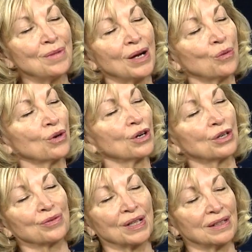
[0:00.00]
my work
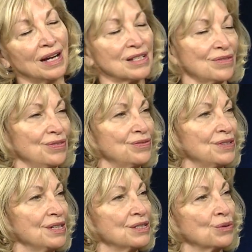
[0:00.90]
over the last
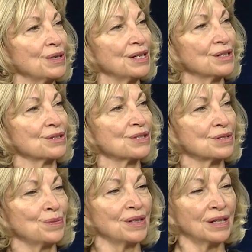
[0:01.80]
15, 20 years
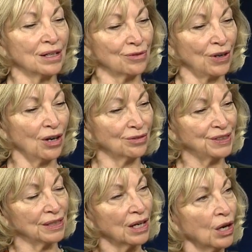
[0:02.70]
has been involved
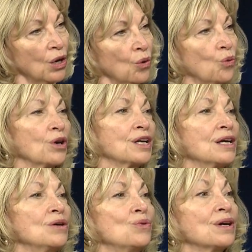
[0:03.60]
in
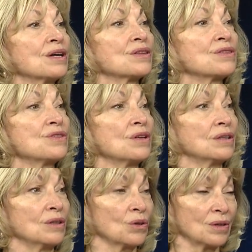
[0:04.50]
working with
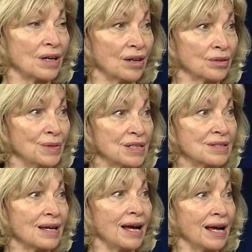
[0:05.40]
local
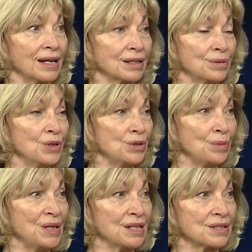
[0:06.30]
governments and community
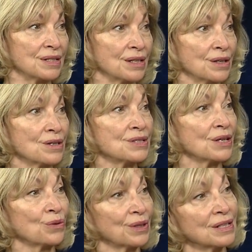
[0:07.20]
media centers
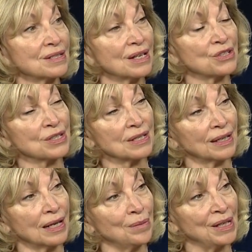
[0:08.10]
and organizations
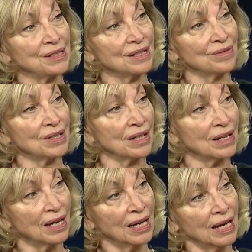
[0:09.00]
like MATV
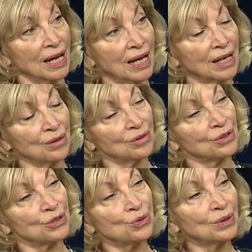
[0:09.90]
and
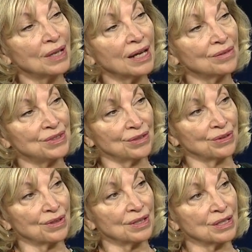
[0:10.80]
do a lot of
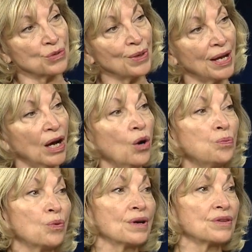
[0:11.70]
different things. We
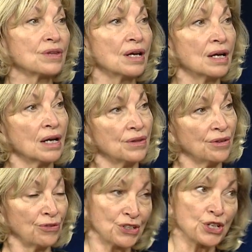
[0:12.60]
help with the
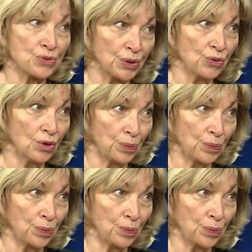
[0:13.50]
franchise renewal